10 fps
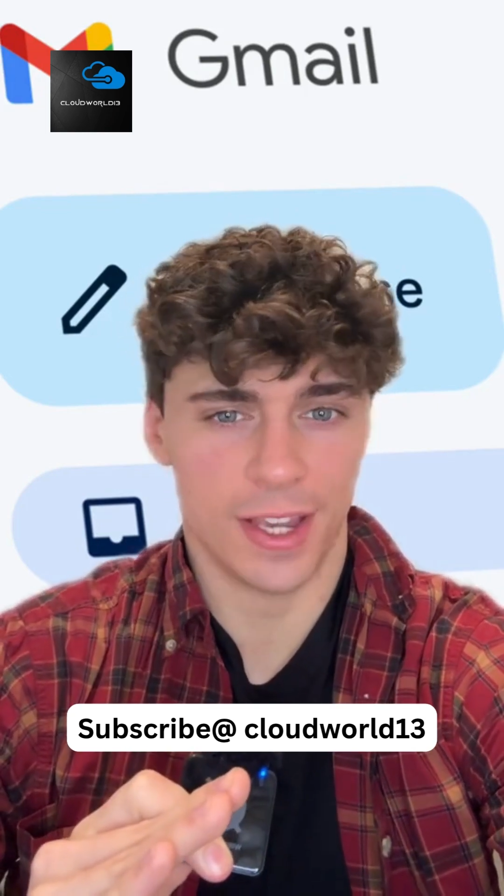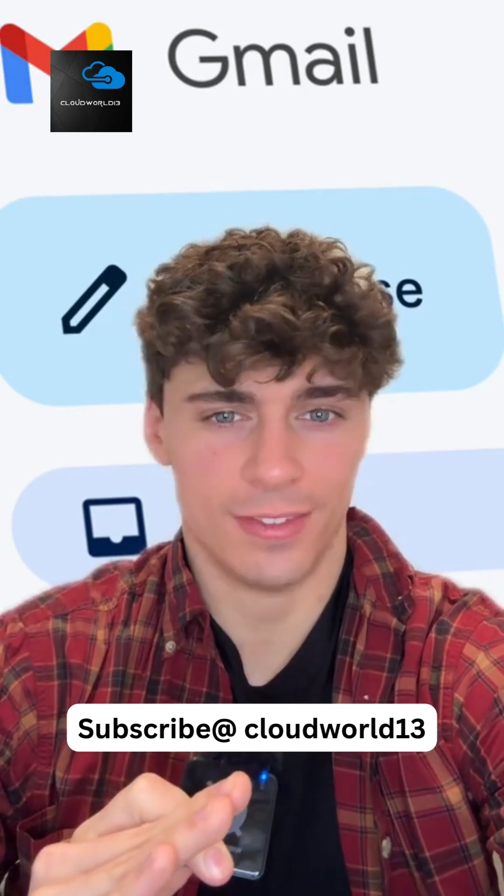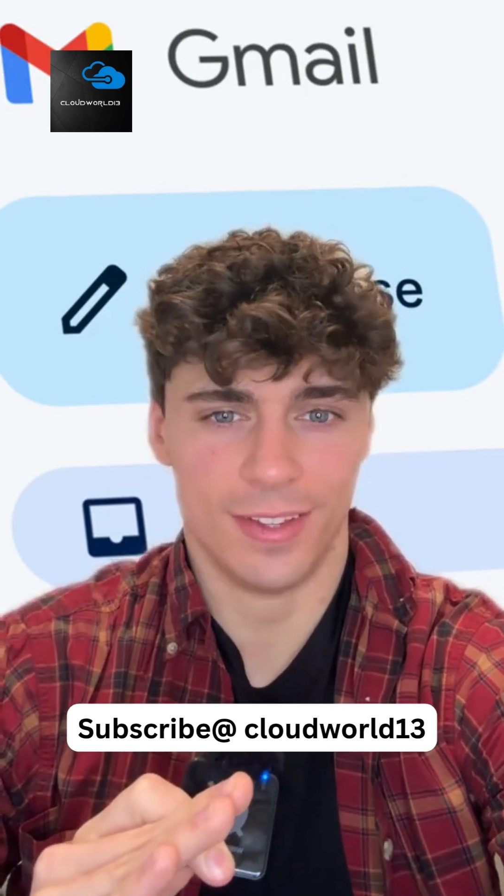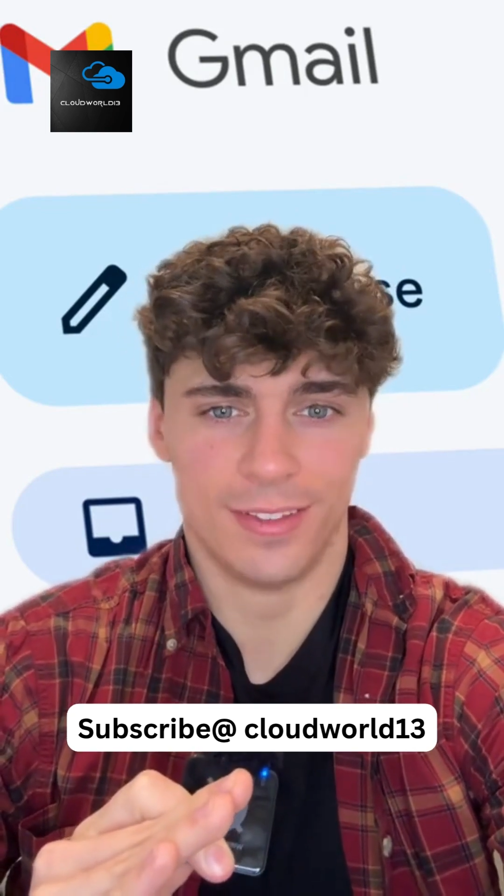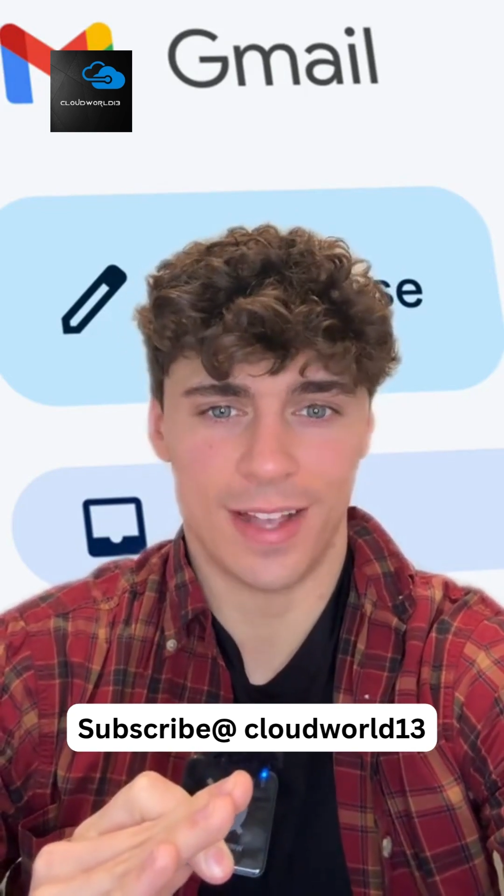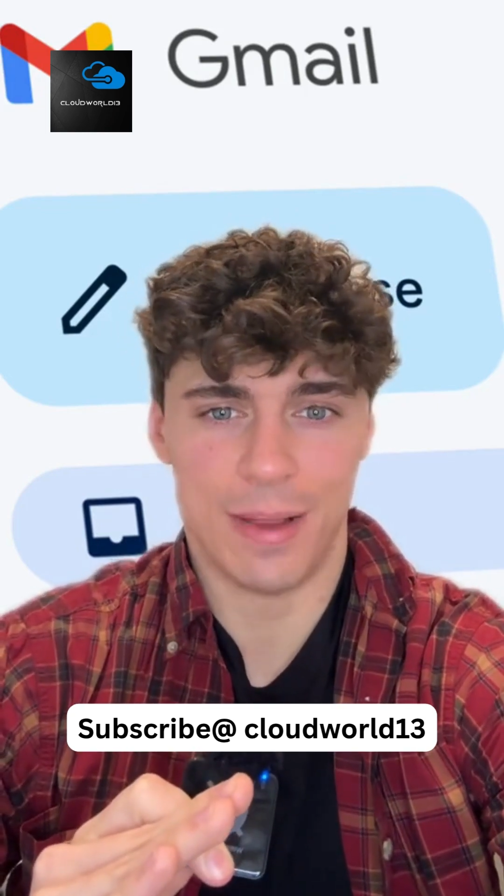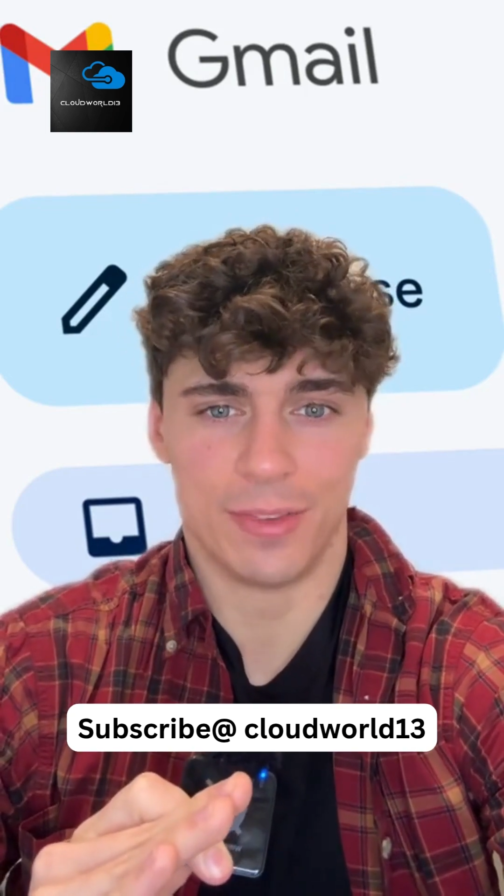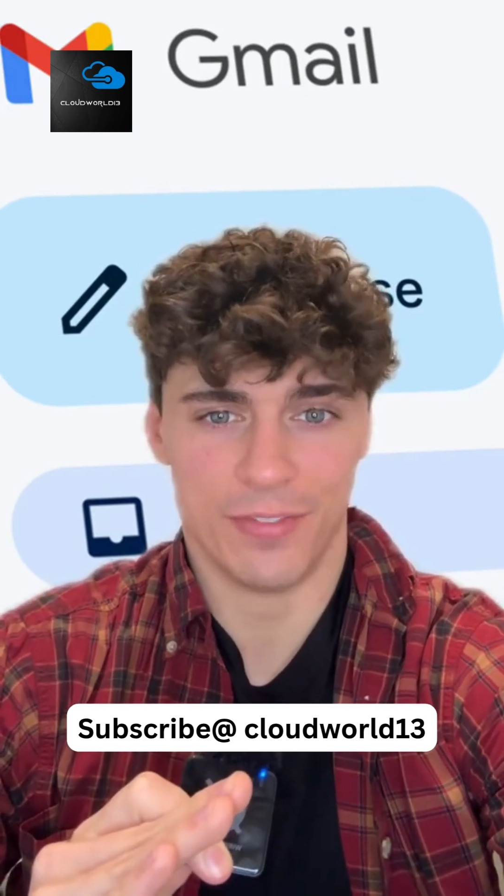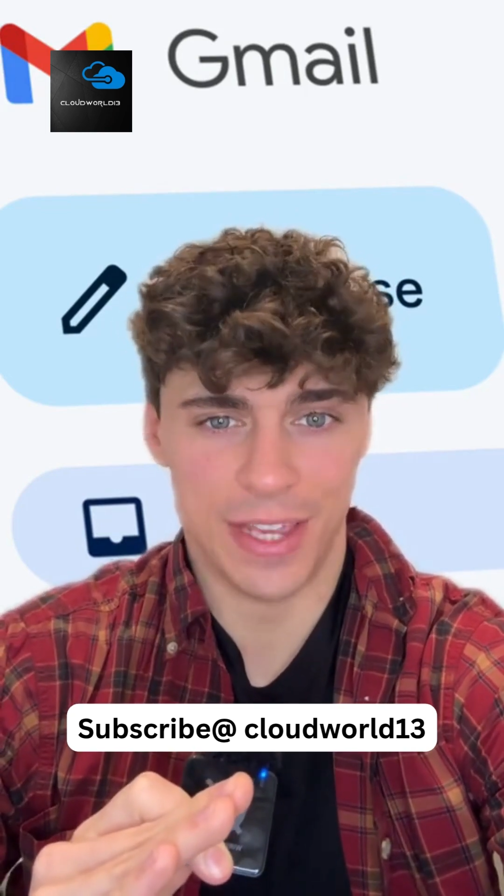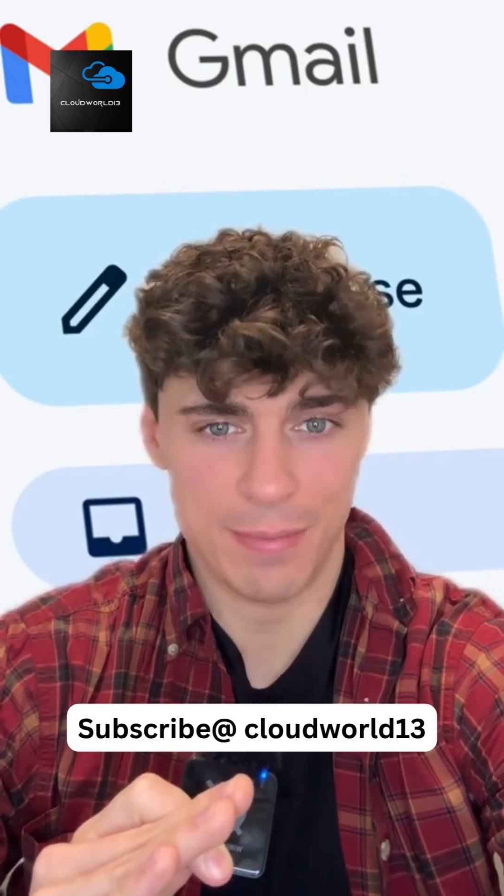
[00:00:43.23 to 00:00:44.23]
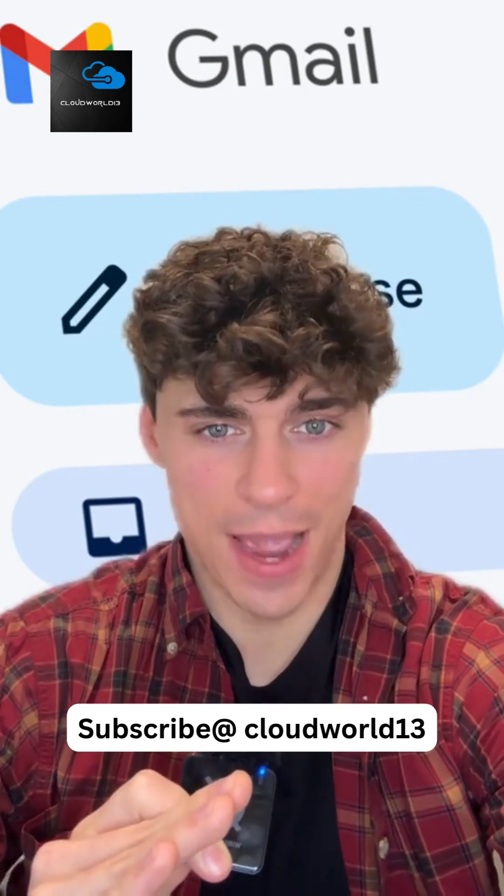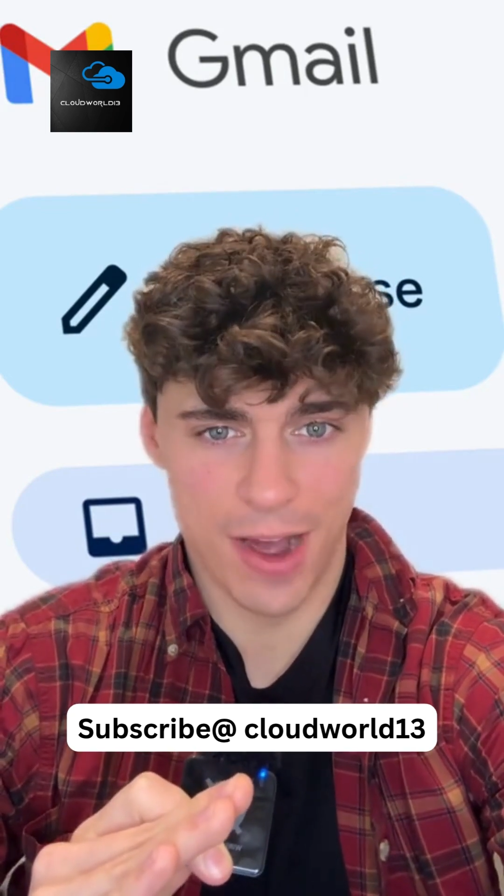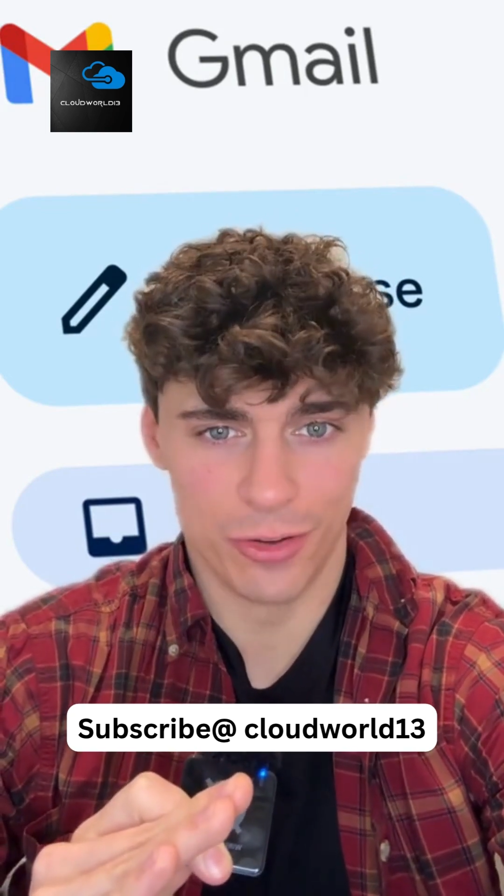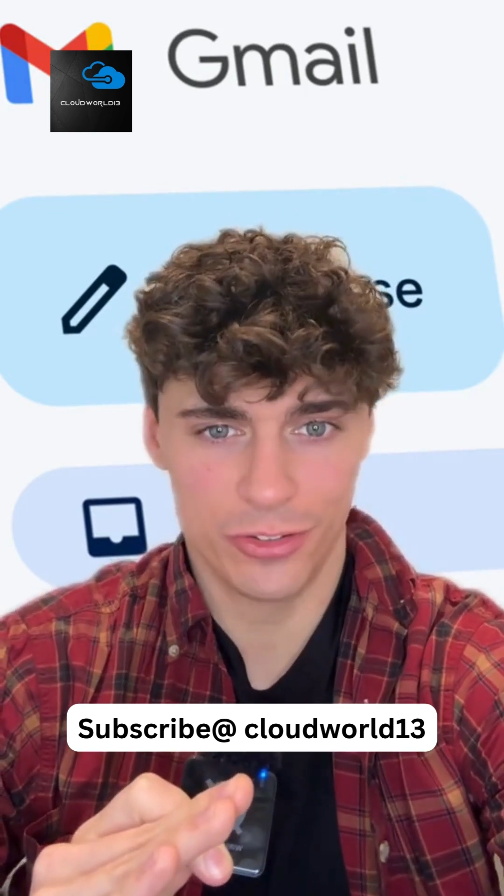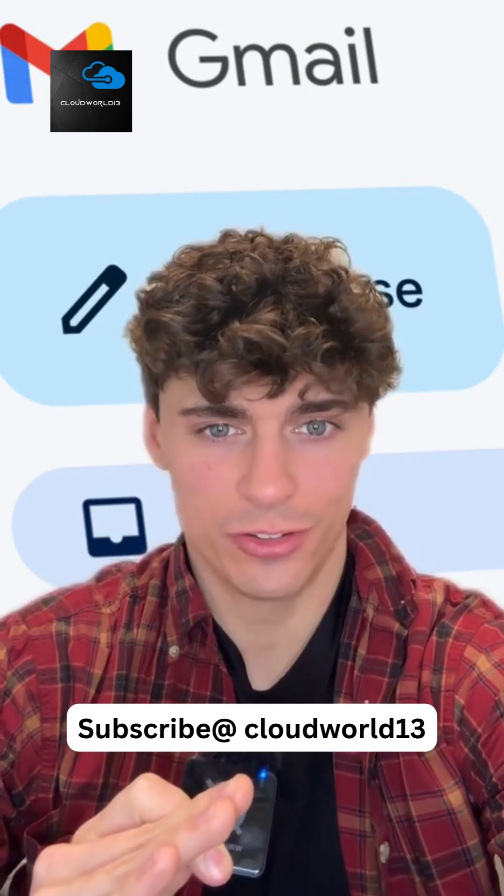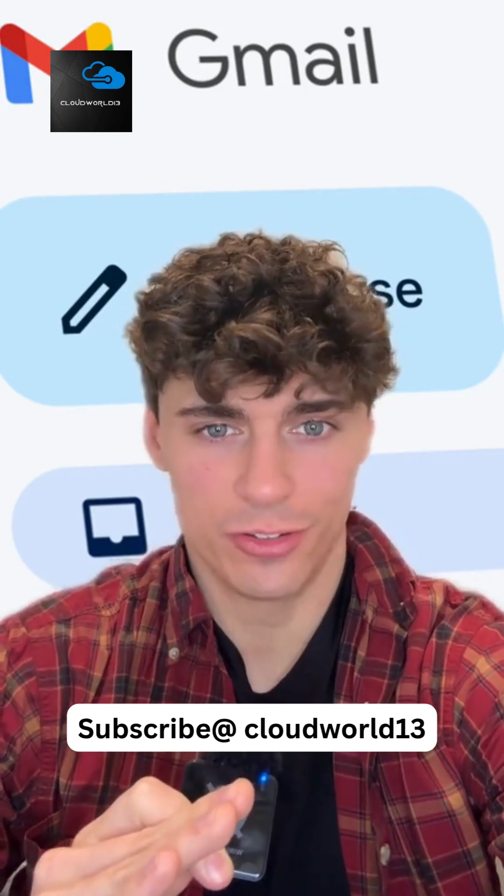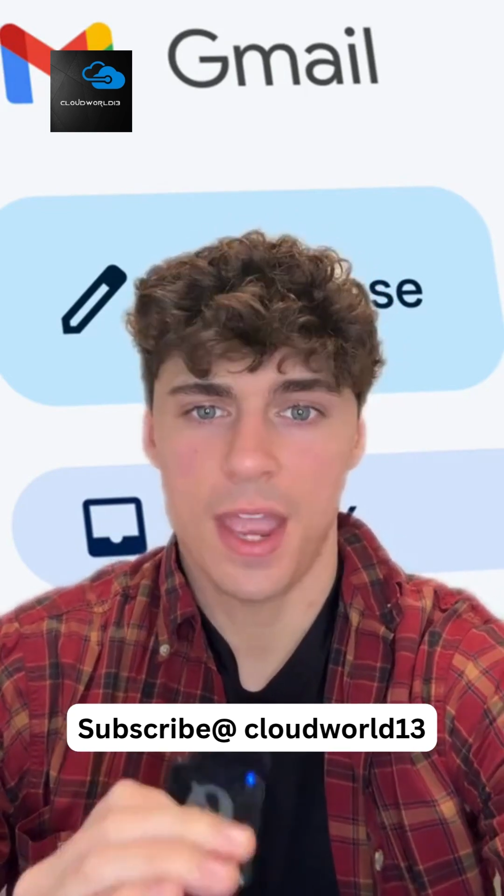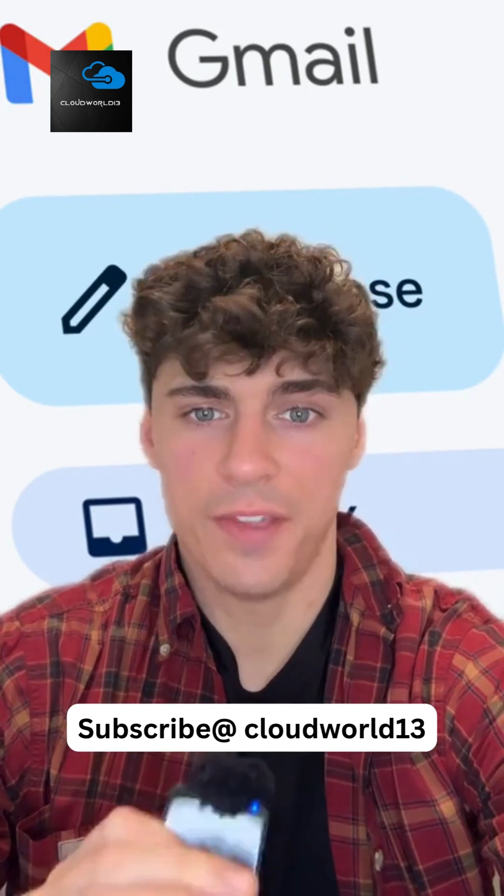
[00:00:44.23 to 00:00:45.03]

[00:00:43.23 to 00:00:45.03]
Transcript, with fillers: against these types of emails.